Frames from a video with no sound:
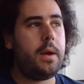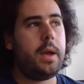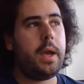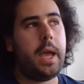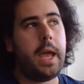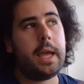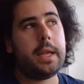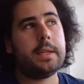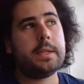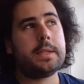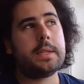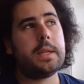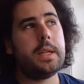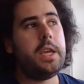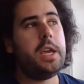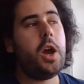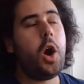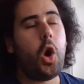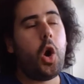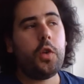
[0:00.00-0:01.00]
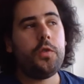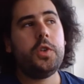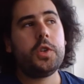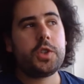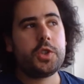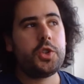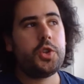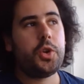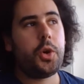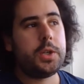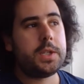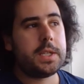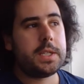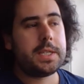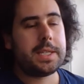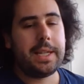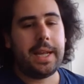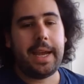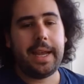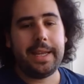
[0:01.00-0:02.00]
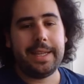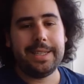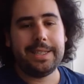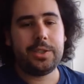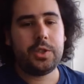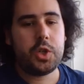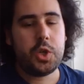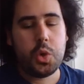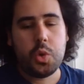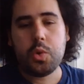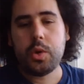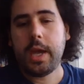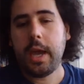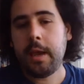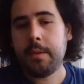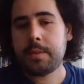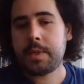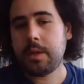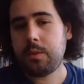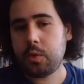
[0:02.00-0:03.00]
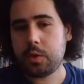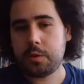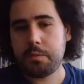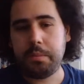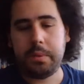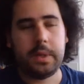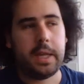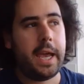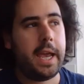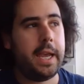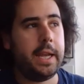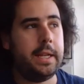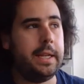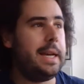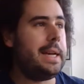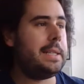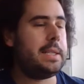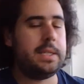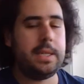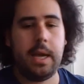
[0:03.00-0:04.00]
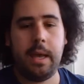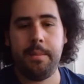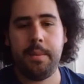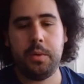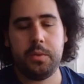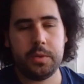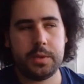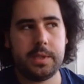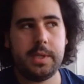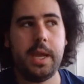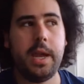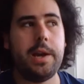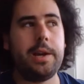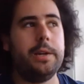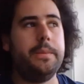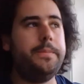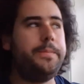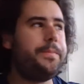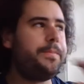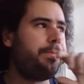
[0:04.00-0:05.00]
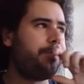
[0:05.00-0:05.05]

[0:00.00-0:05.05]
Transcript: And the obvious choices, like the two games I was playing last time I was there,